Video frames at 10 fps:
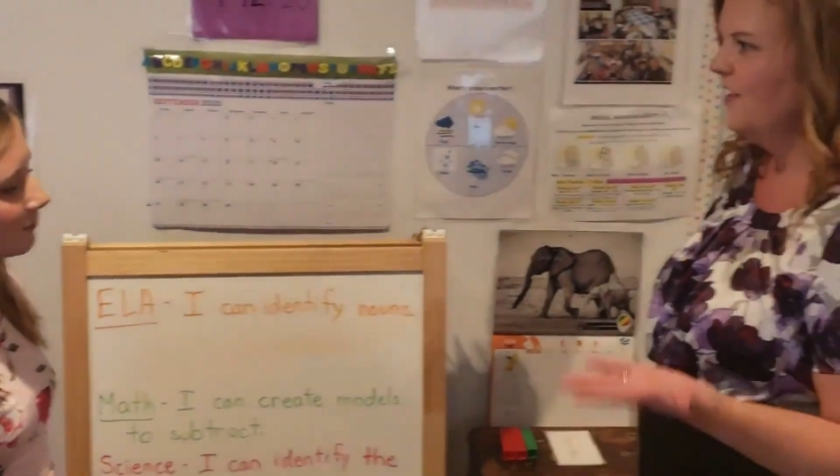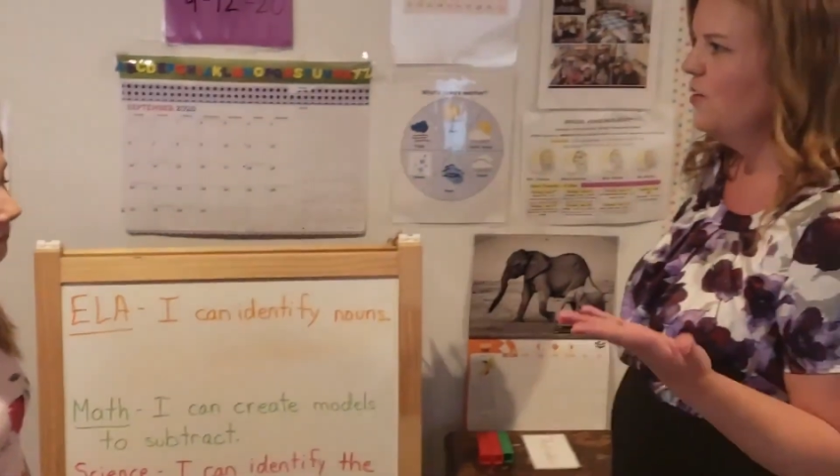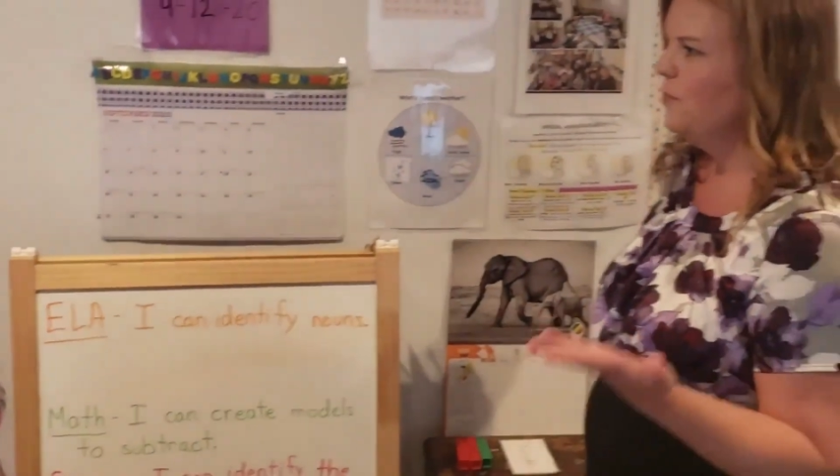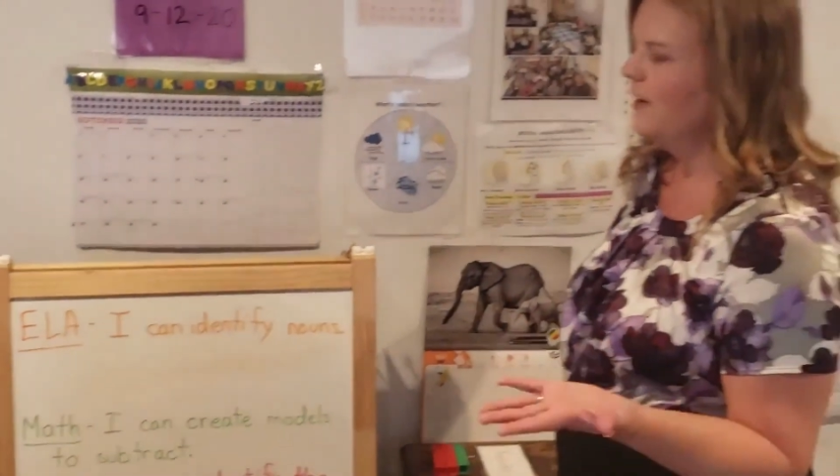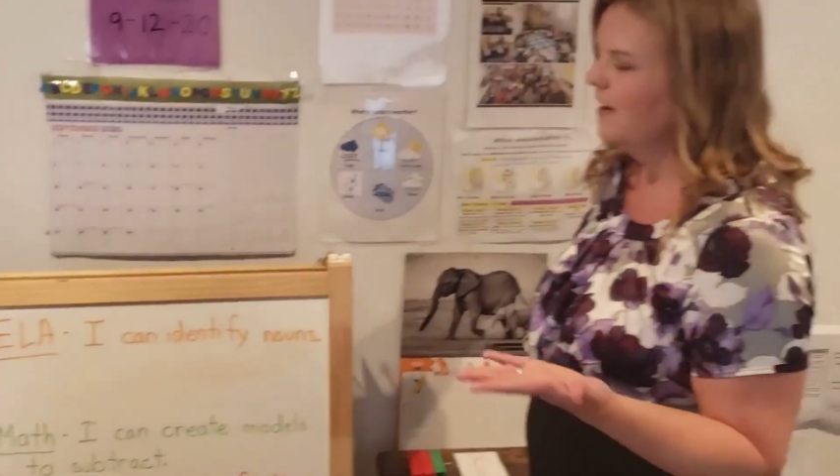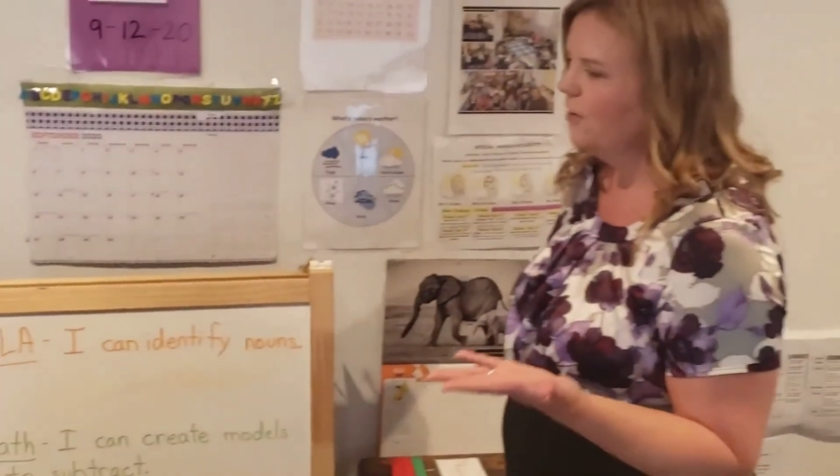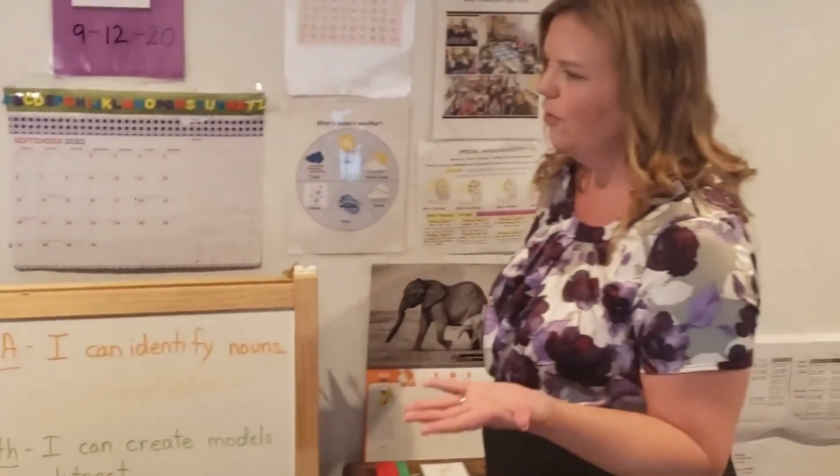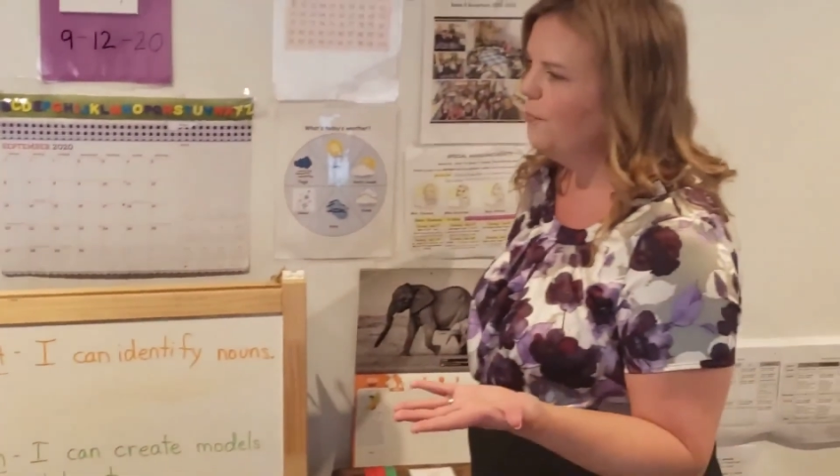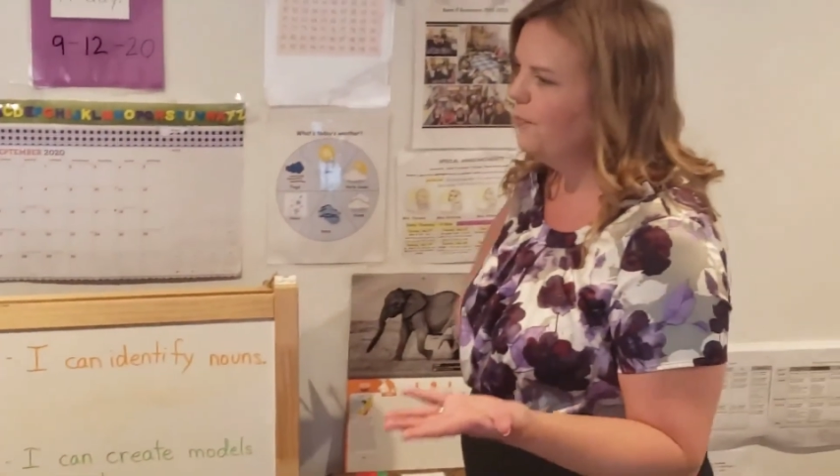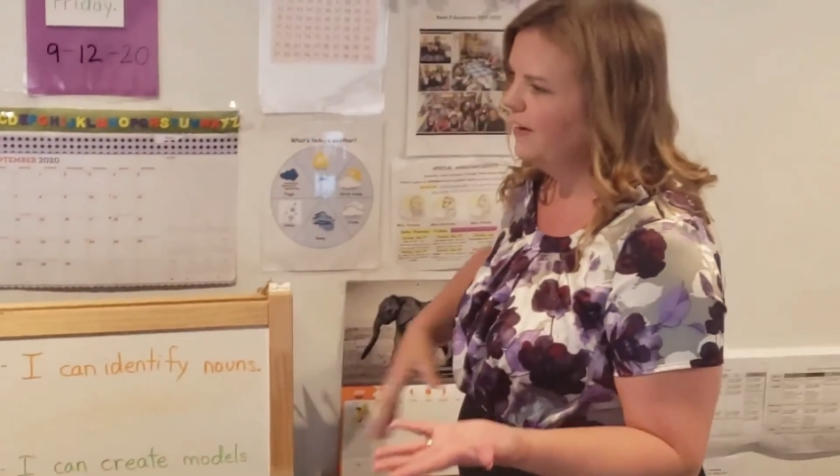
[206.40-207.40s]
that you want to
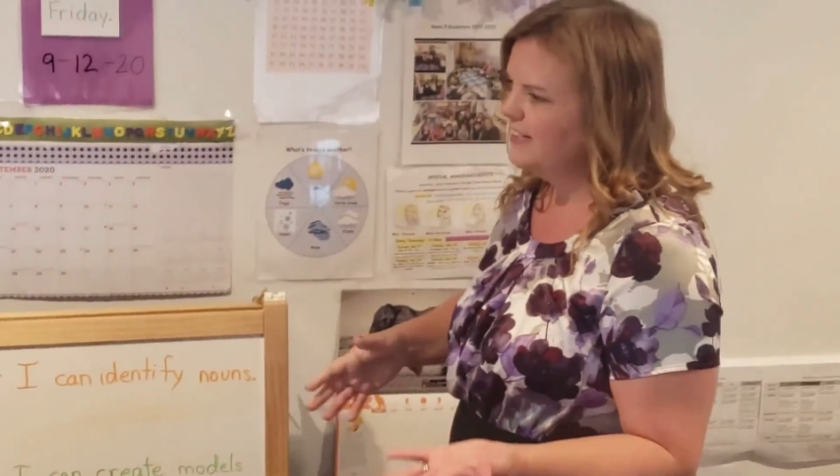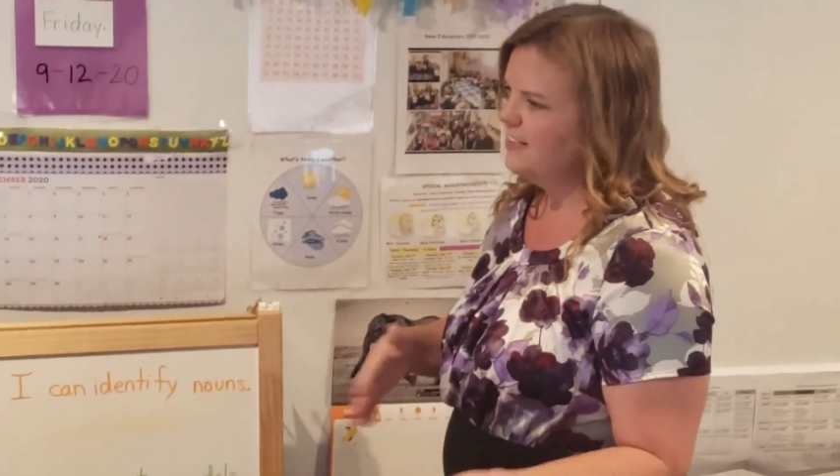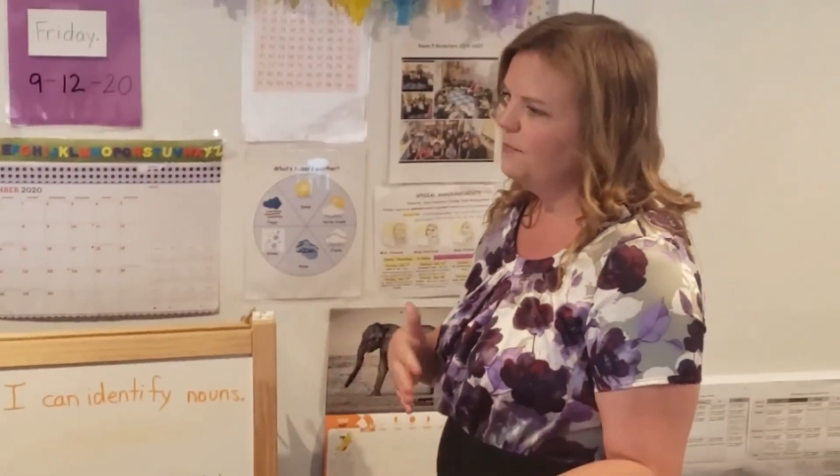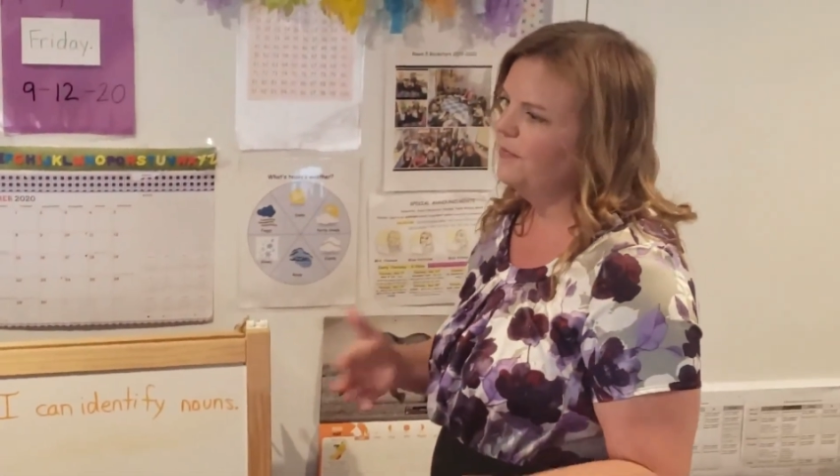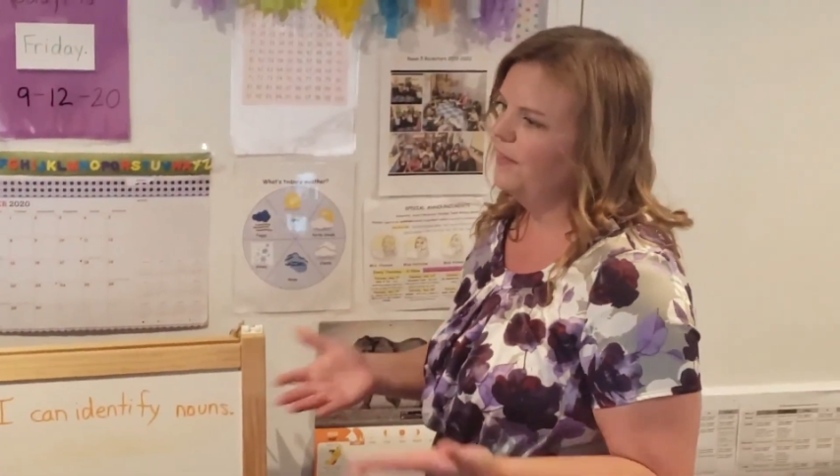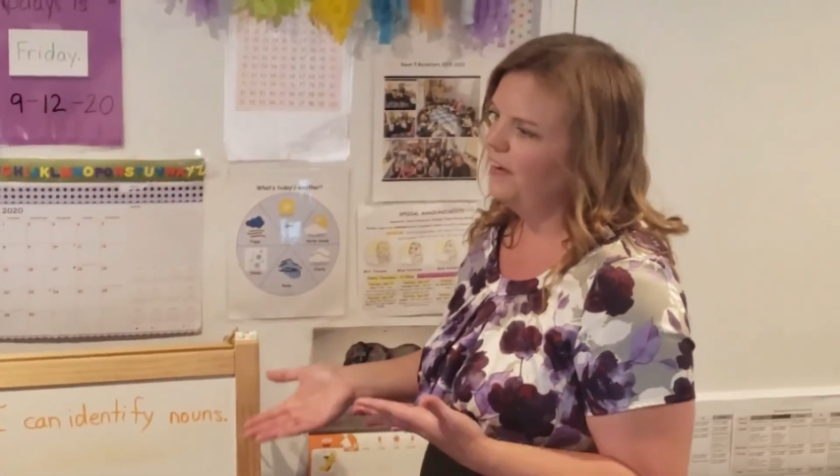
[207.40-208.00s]
incorporate some